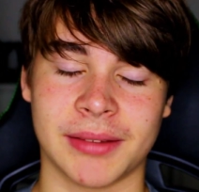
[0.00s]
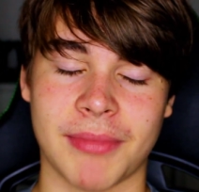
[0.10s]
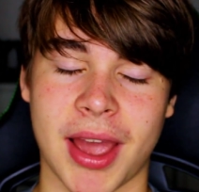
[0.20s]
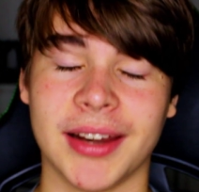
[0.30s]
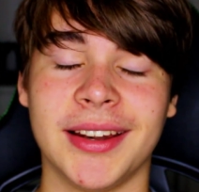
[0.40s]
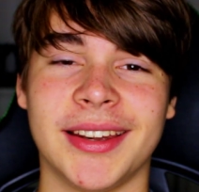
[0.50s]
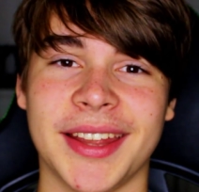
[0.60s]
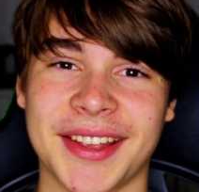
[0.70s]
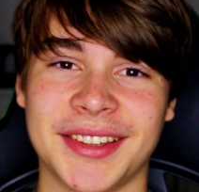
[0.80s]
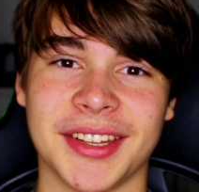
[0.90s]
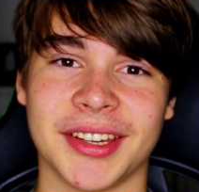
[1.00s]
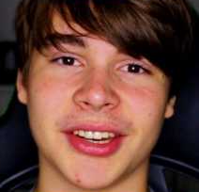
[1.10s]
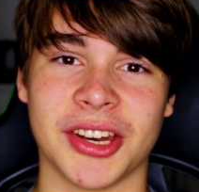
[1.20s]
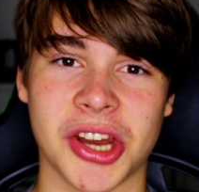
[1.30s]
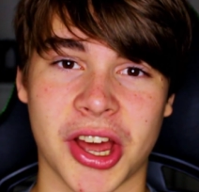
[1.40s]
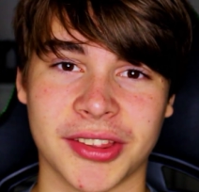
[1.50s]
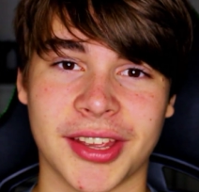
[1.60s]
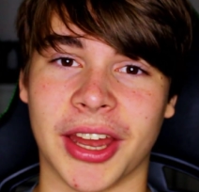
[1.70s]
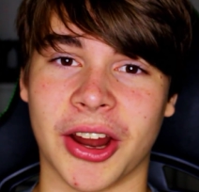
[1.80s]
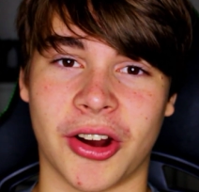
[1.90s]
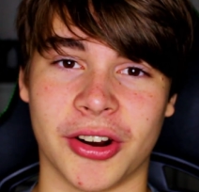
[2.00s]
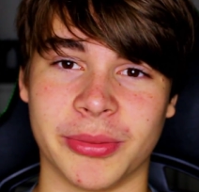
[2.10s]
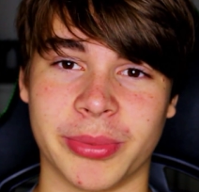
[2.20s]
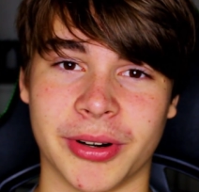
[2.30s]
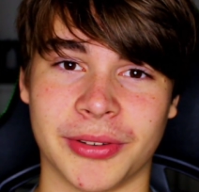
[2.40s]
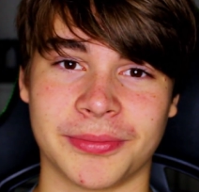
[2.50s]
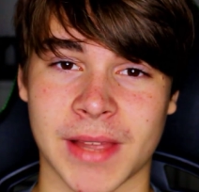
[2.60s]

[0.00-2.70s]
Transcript: my dick did not get hard, bro.